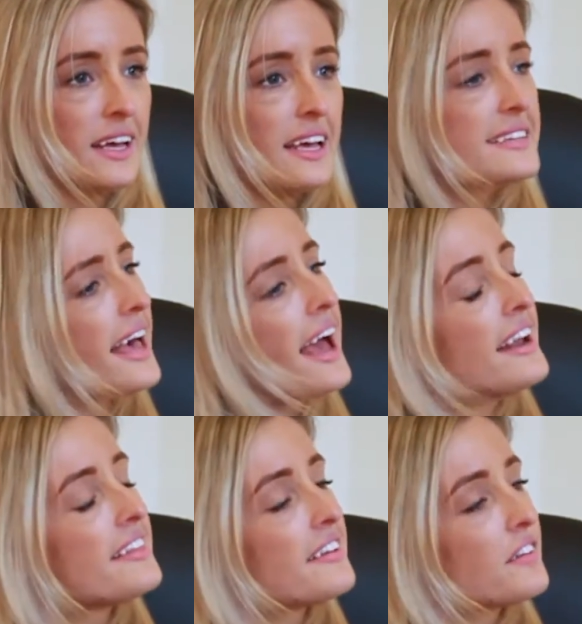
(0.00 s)
is there
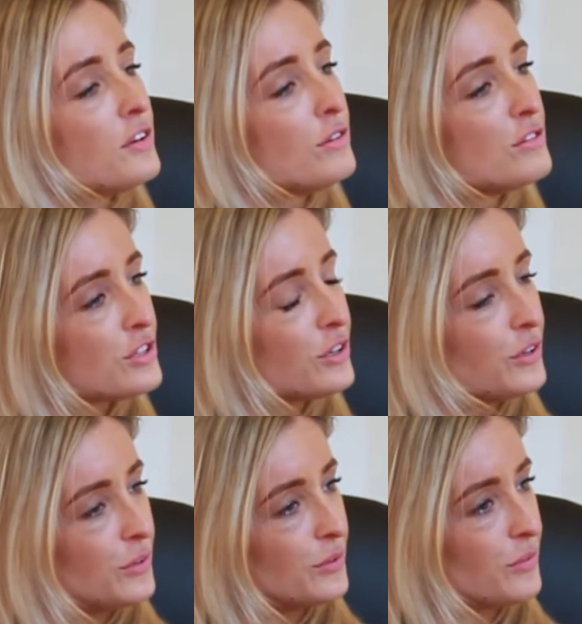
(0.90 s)
anything that you
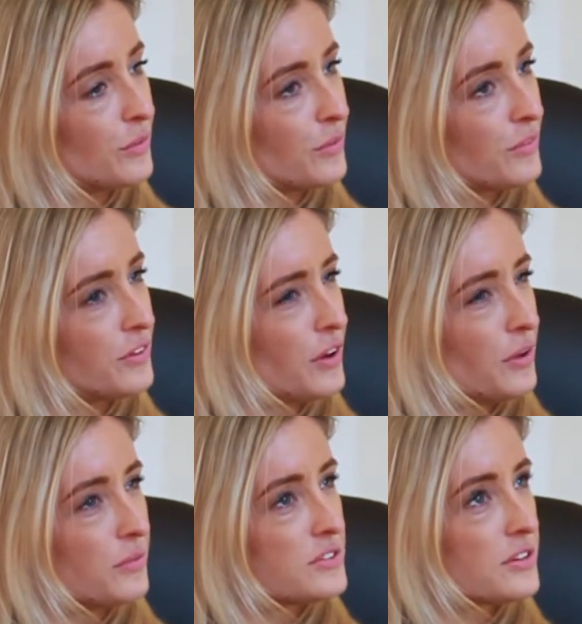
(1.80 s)
do or, you
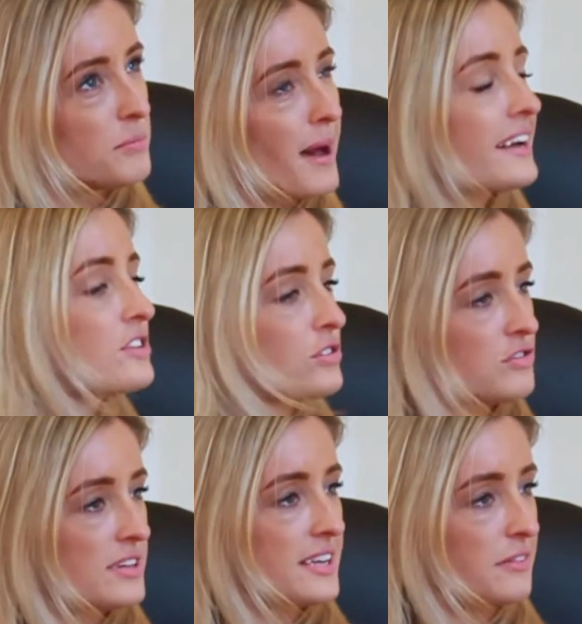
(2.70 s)
know, to manage your
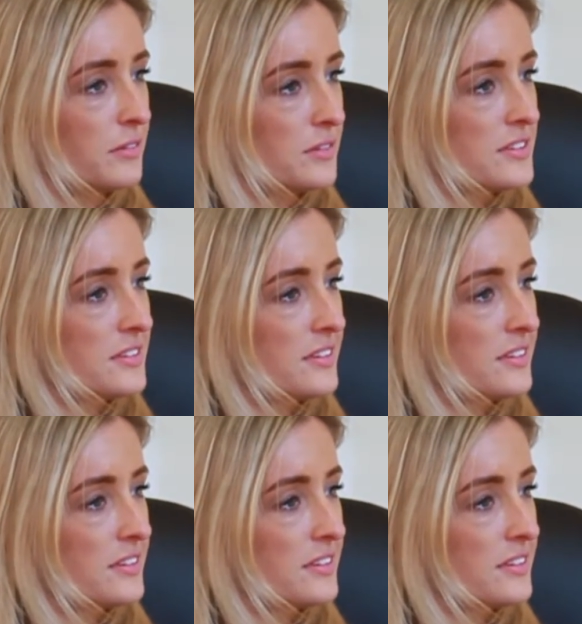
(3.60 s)
stress levels?